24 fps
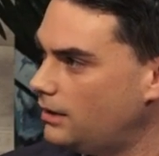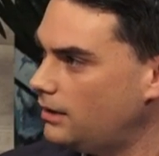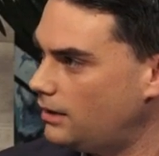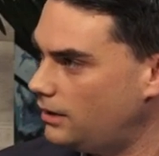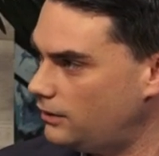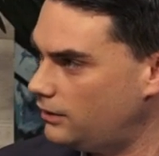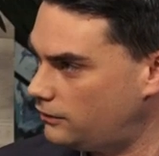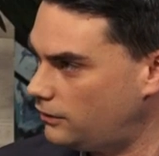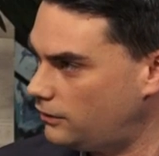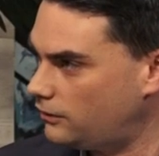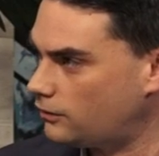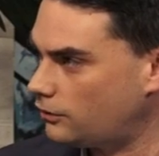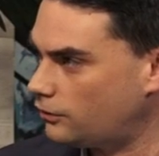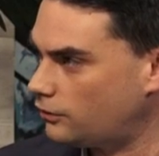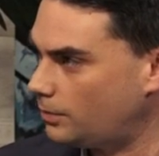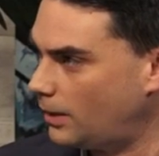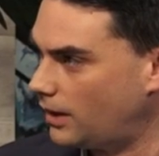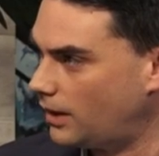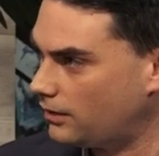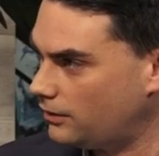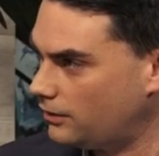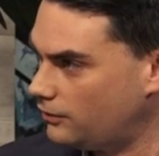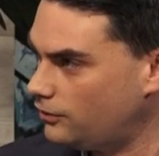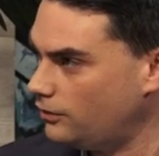his sister's
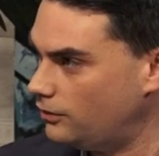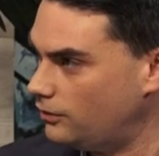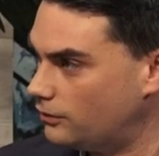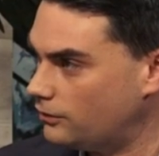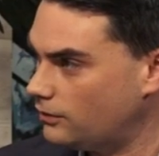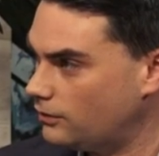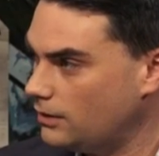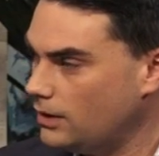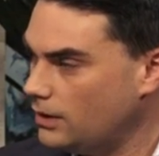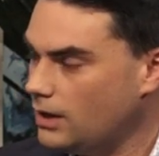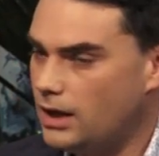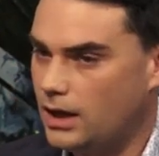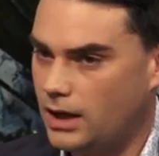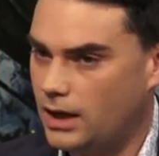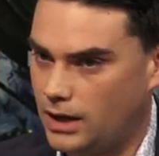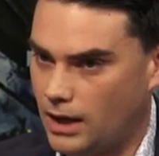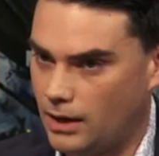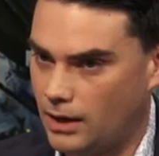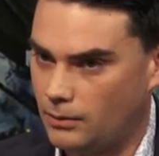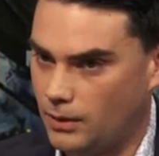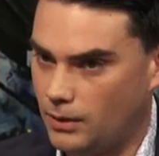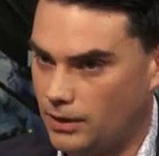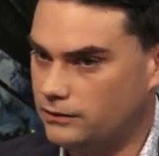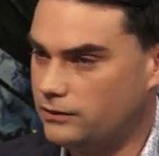sparkly shoes. And
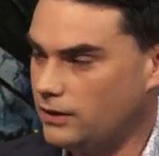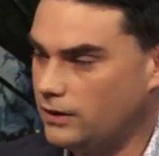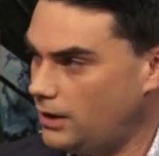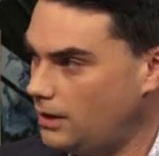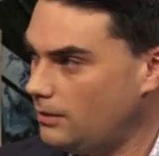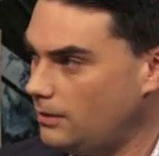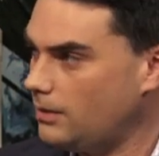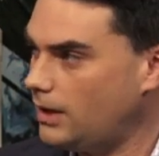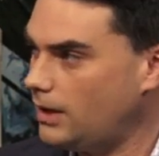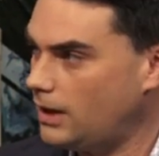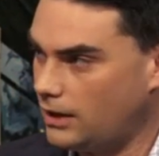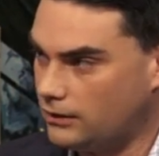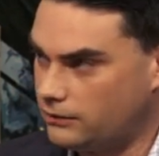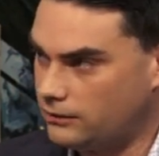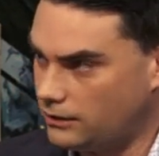I went to him and I